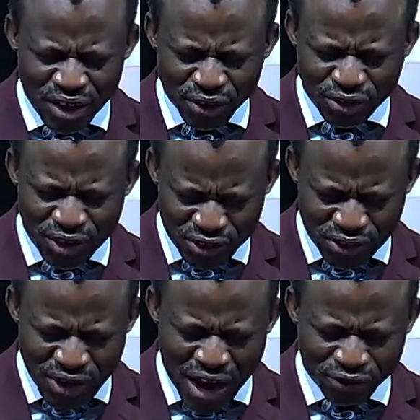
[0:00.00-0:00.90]
us this
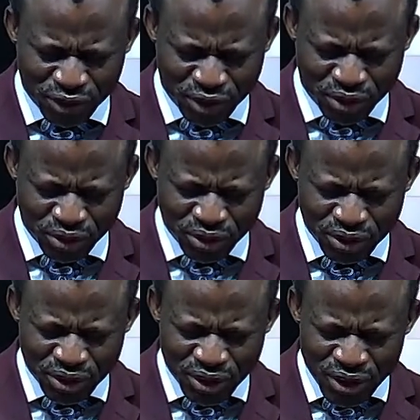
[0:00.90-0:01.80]
afternoon.
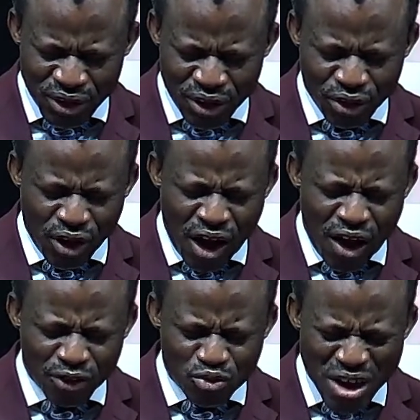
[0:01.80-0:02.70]

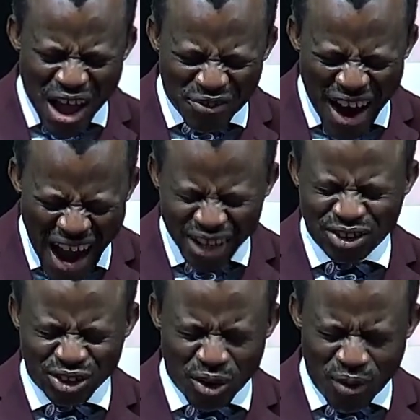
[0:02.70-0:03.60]
Lord, we have heard
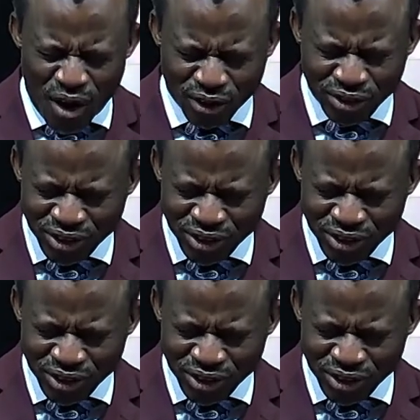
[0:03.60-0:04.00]
your word.